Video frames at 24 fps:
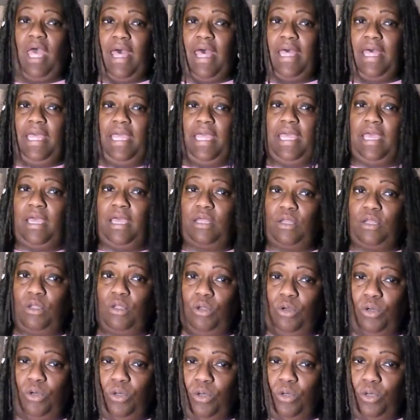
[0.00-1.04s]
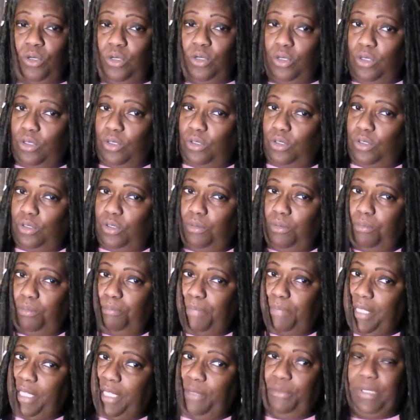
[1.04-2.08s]
I had an
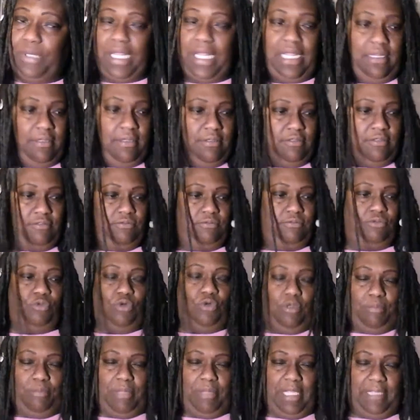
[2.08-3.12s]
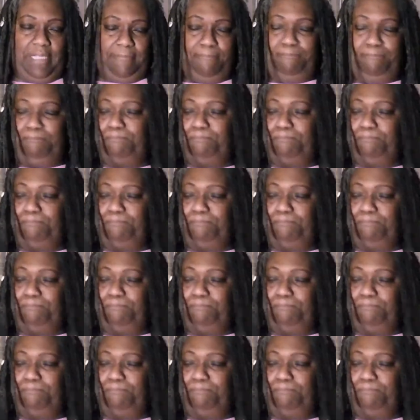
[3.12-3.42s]
old beauty on me.